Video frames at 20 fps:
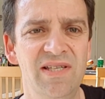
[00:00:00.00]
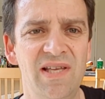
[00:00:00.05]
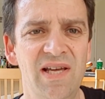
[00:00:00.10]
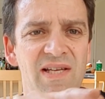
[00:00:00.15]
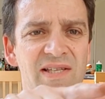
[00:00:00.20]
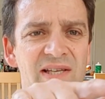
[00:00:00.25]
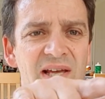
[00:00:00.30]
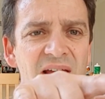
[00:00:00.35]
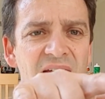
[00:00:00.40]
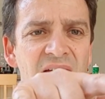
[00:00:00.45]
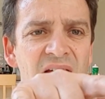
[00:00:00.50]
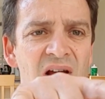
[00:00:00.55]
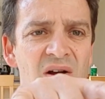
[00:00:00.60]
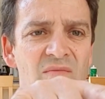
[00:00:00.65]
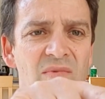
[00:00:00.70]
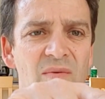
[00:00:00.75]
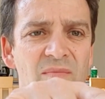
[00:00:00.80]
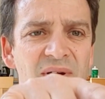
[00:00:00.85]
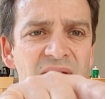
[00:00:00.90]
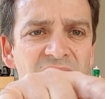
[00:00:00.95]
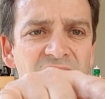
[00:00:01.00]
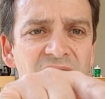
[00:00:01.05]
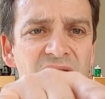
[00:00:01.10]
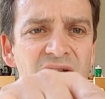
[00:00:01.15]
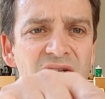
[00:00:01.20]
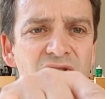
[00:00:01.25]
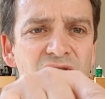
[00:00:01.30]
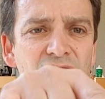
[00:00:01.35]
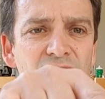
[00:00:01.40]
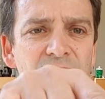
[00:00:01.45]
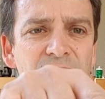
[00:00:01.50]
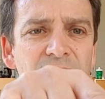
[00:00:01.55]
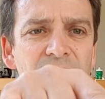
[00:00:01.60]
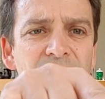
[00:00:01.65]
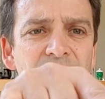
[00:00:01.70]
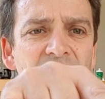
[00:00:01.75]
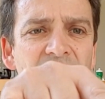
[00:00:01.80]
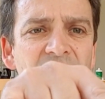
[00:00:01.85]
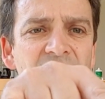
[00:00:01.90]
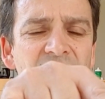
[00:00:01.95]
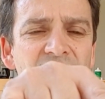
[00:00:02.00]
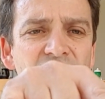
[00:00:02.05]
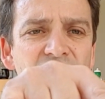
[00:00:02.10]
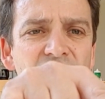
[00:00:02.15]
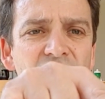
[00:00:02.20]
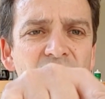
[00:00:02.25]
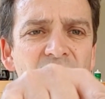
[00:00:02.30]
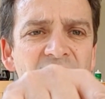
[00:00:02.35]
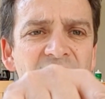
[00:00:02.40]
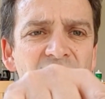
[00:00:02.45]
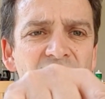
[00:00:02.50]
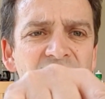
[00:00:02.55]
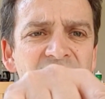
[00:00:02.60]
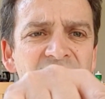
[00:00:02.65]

There's one with two-way on